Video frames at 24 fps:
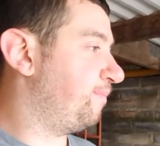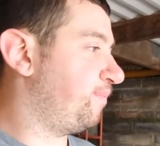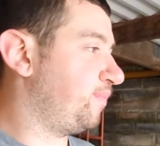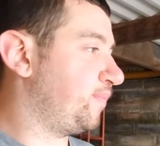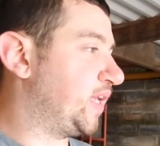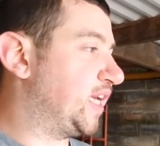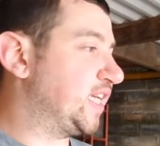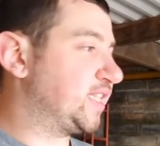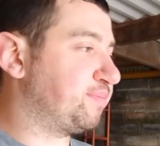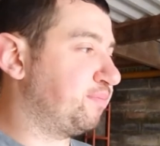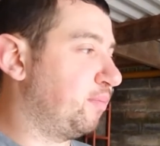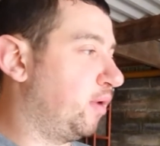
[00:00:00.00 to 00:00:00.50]

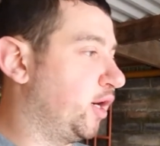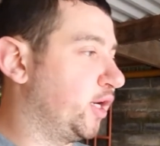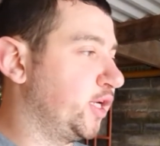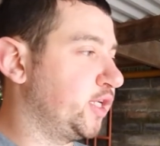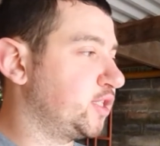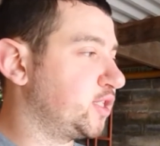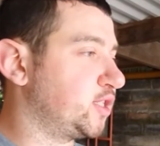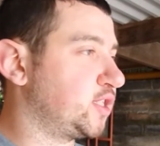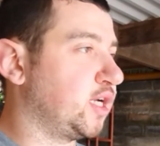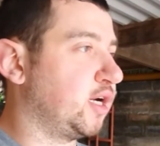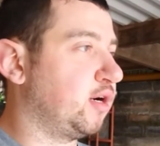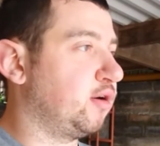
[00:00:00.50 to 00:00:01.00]
It's mine,
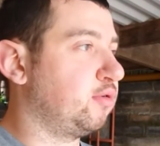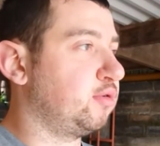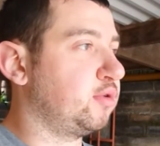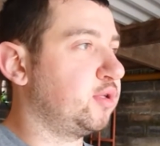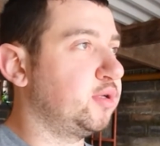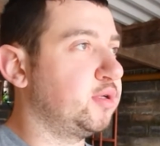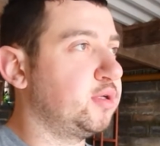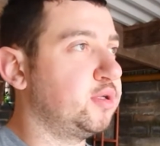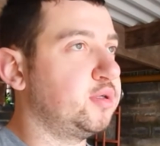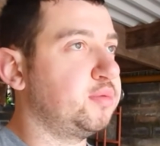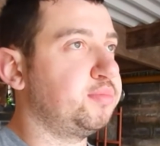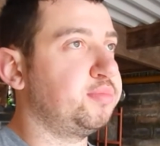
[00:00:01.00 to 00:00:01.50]
so
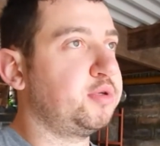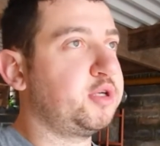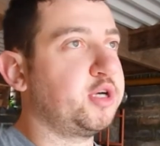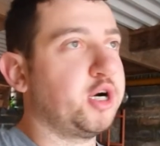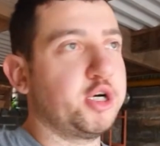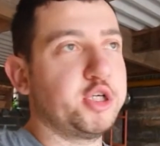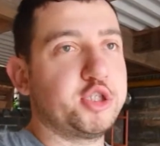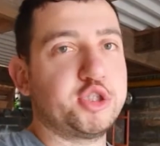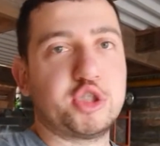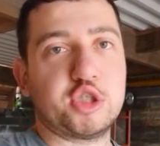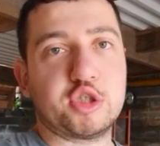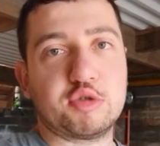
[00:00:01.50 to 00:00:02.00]
the
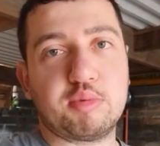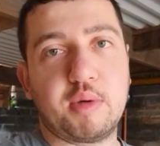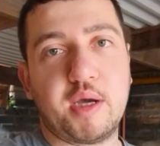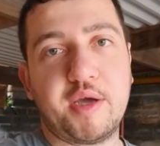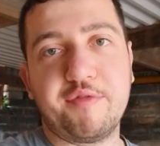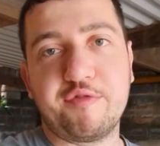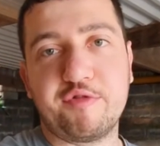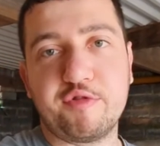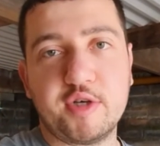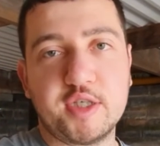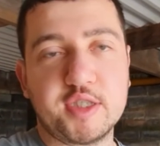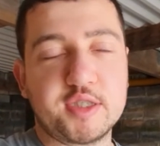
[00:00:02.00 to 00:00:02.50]
guy's just waiting
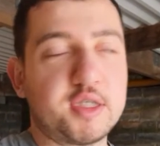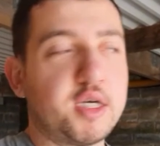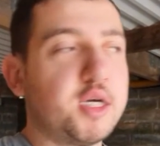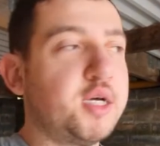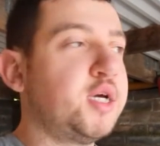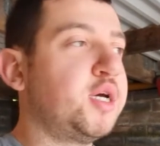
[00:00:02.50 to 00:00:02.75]
for his